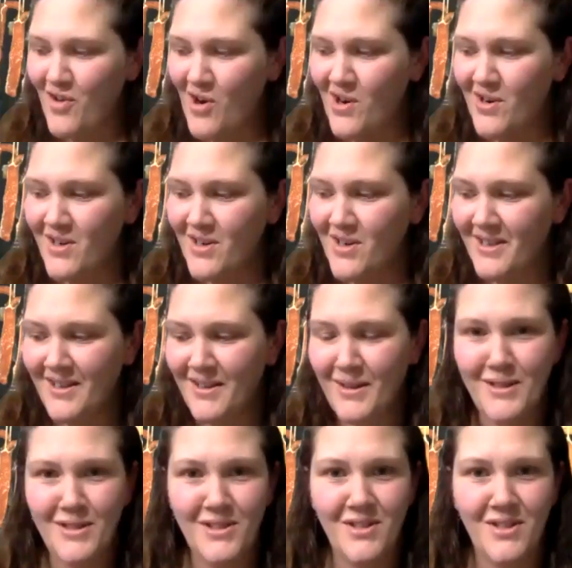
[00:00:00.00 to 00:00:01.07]
our
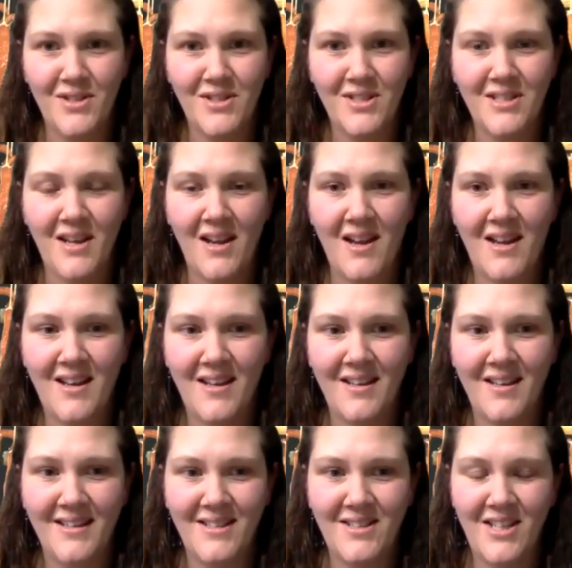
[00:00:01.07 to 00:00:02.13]
listeners
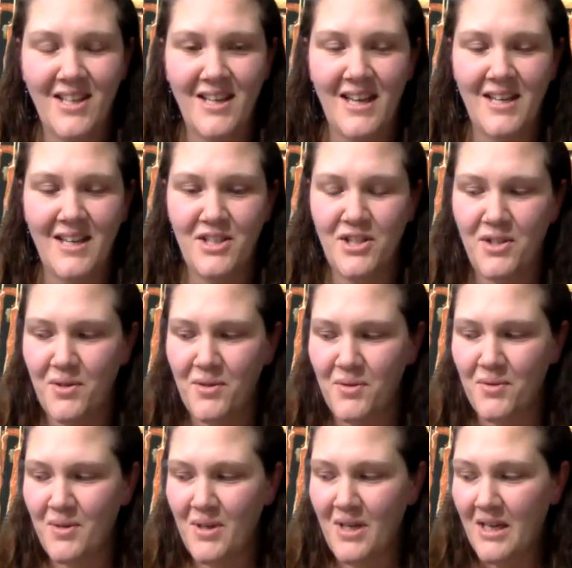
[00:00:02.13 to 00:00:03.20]
today to,